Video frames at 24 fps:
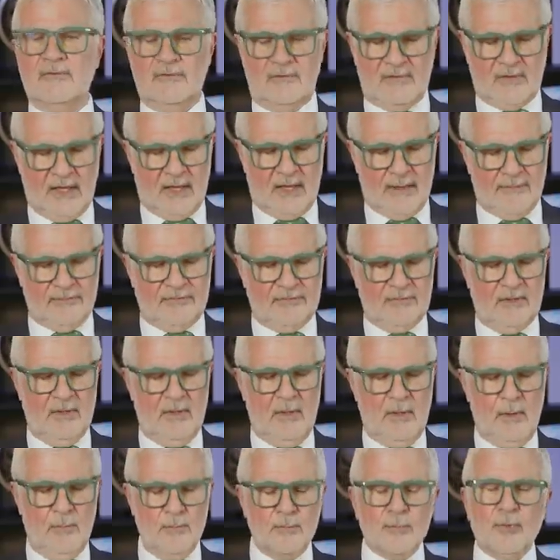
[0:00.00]
steps
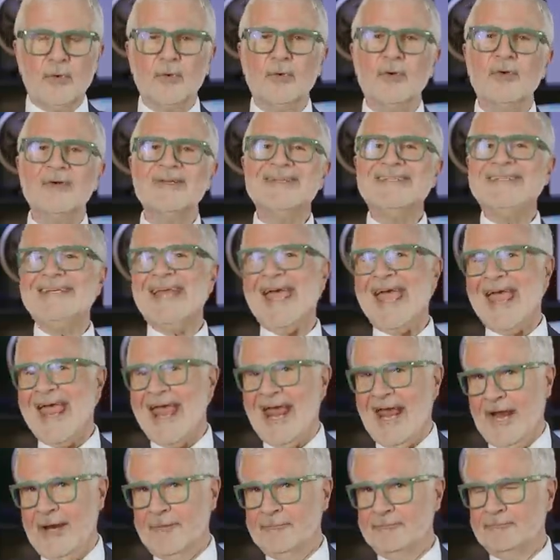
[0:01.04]
per
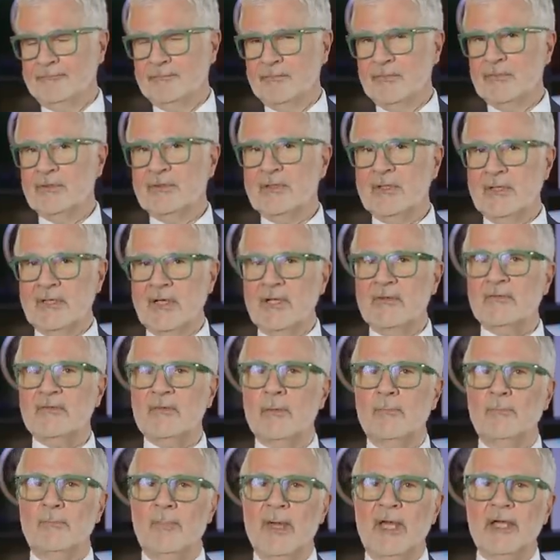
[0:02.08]
day to get
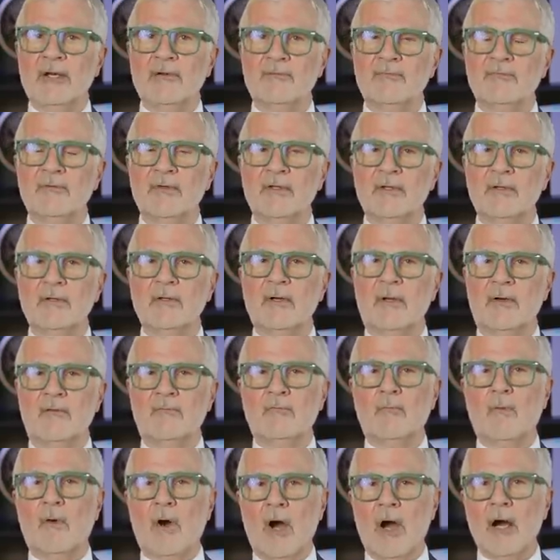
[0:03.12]
the benefit
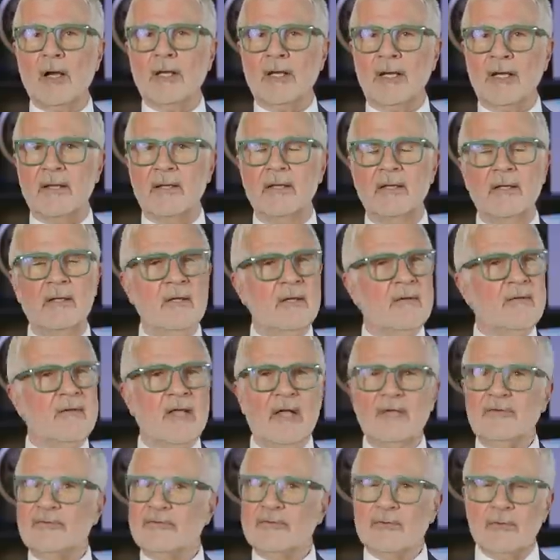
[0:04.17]
of walking.
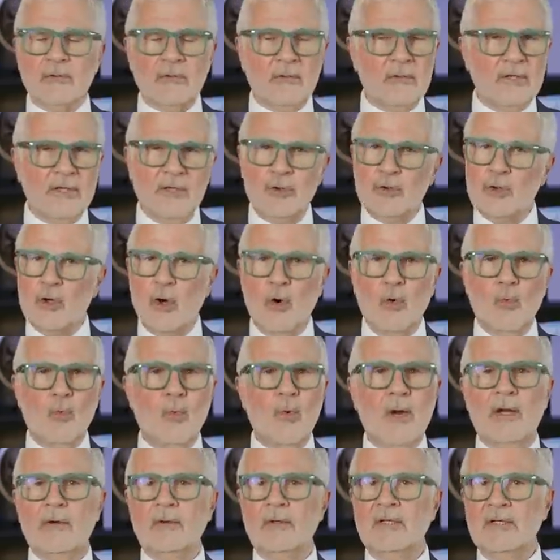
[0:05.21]
That's certainly
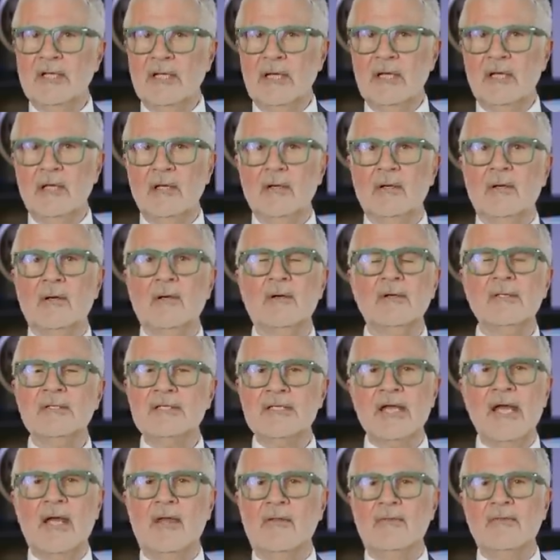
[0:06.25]
nowhere near
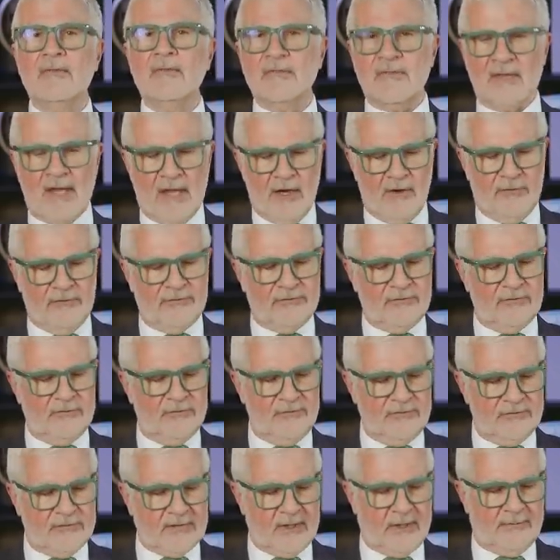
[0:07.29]

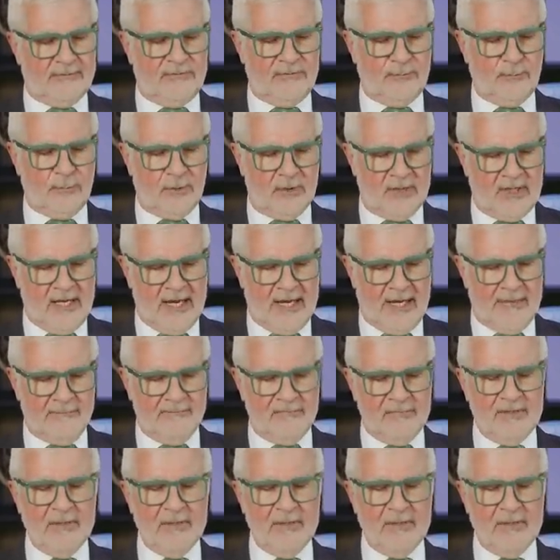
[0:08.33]
10,000 steps per day.